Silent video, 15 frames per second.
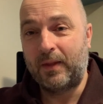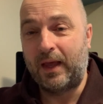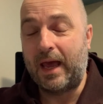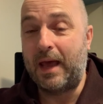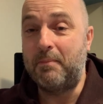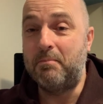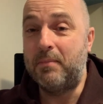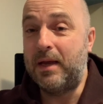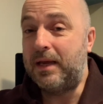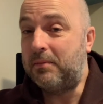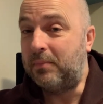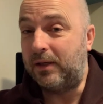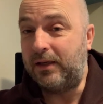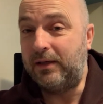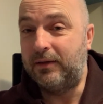And
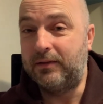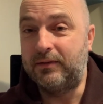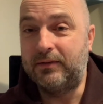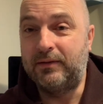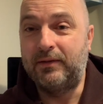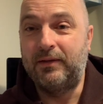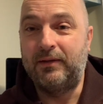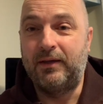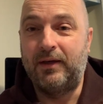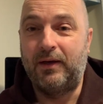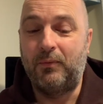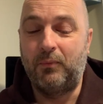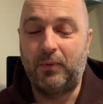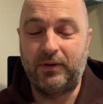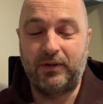maybe
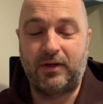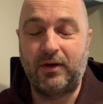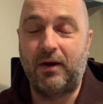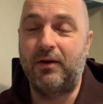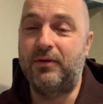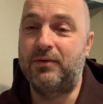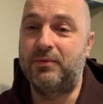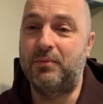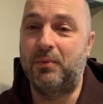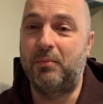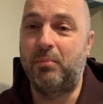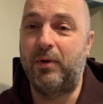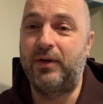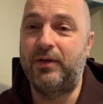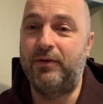when the cards were
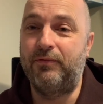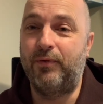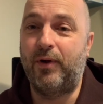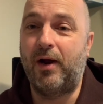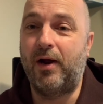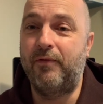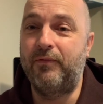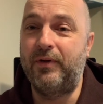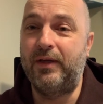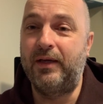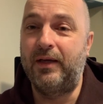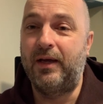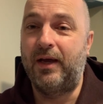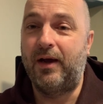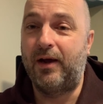printed for Harvey,
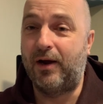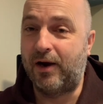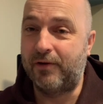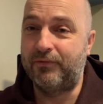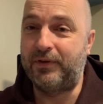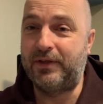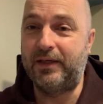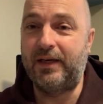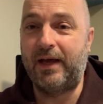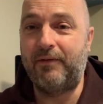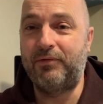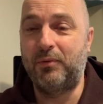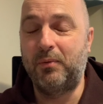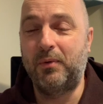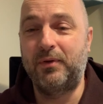Harvey did have
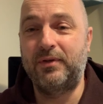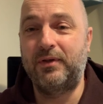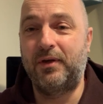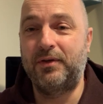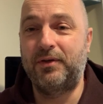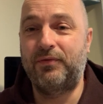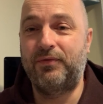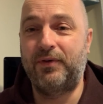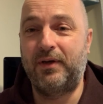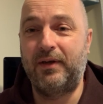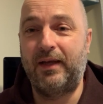the world's largest fiddle.